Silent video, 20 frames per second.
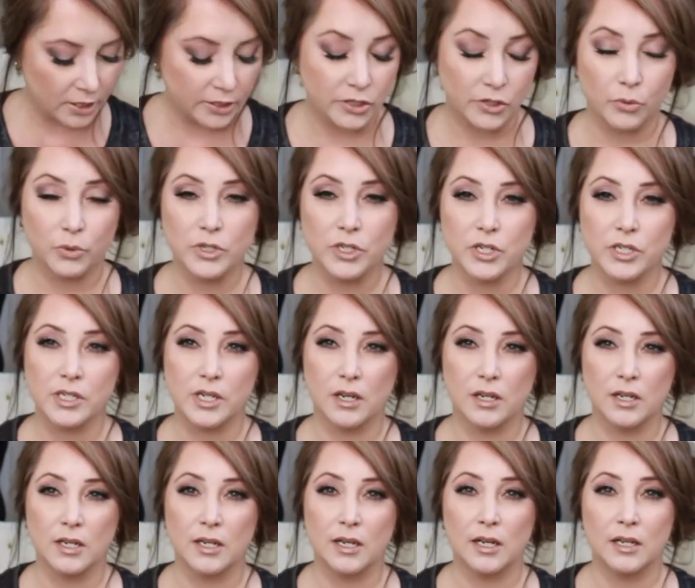So we're just
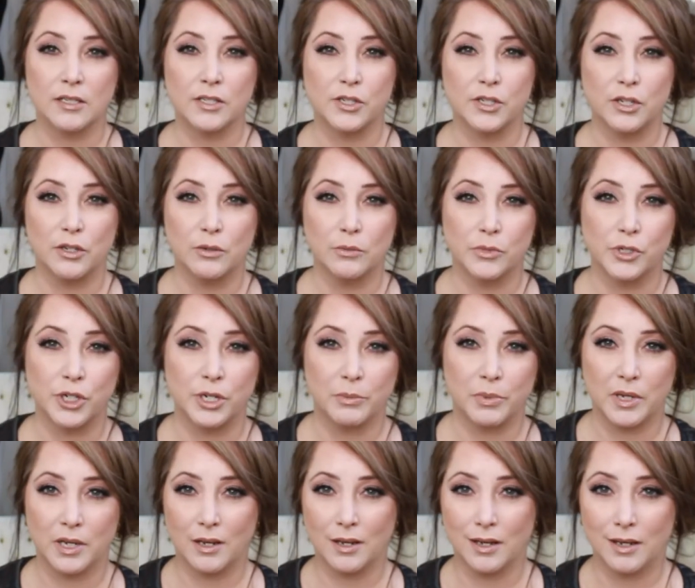gonna assume
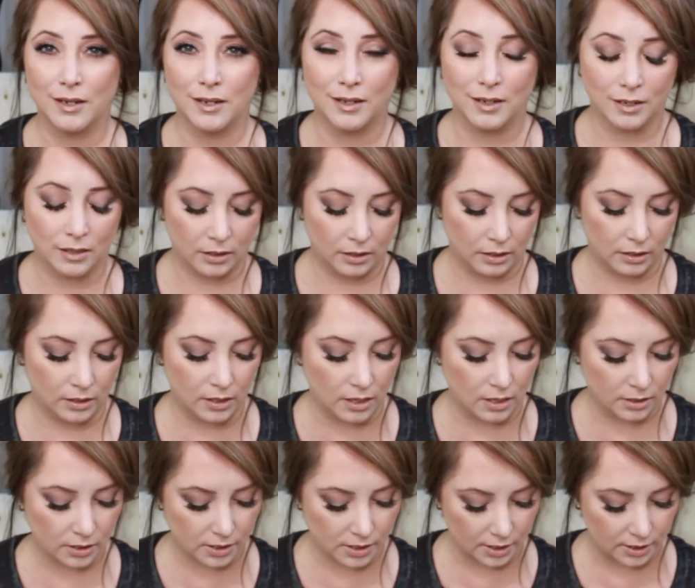shipping kinda
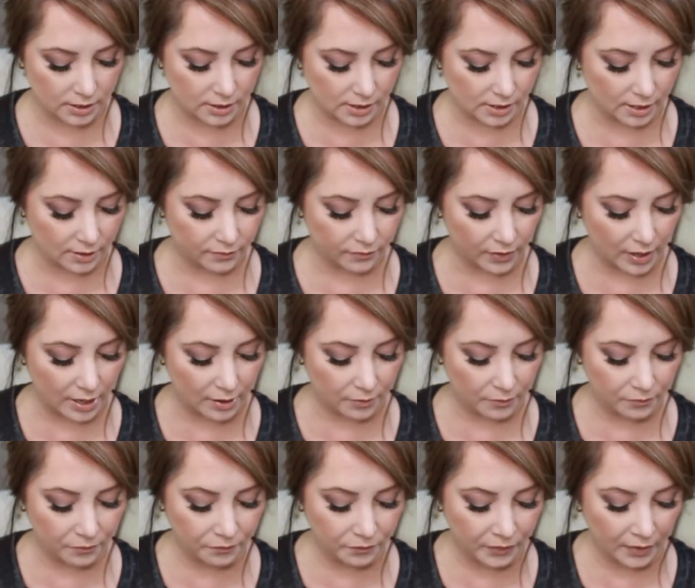knocks itself out.